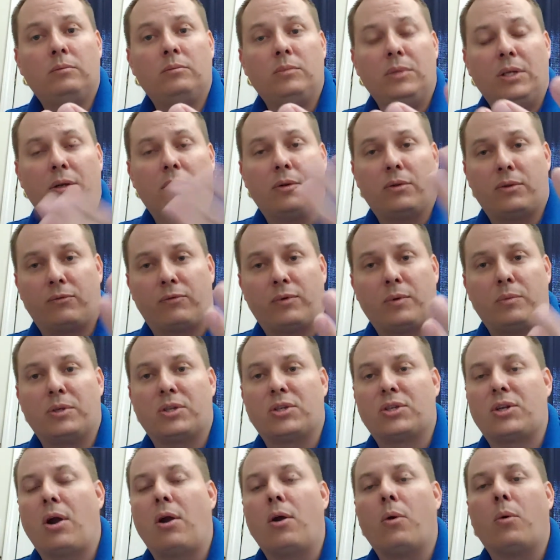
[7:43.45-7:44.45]
you know, from
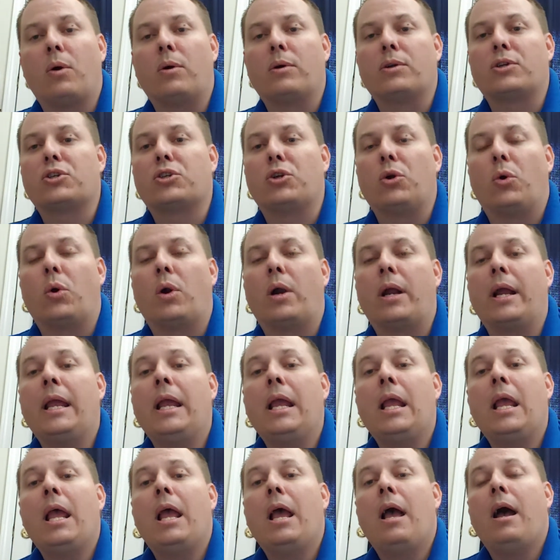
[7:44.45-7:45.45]
the Star Wars story,